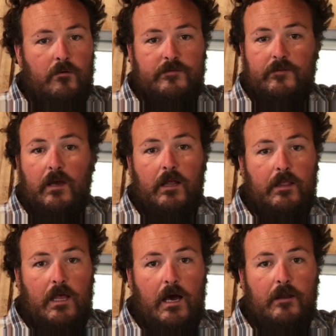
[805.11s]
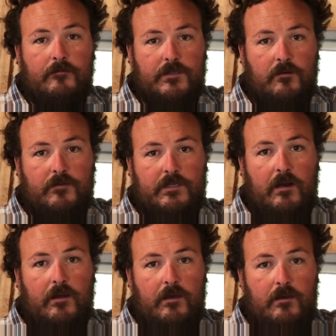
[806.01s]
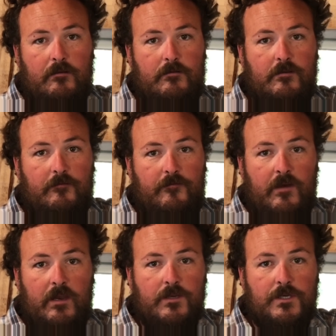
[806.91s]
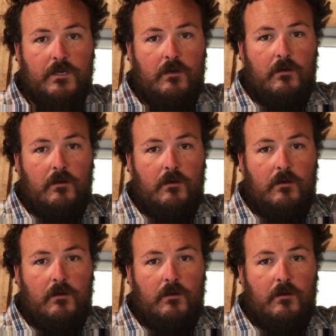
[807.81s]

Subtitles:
We've got a lot of surface area to finish.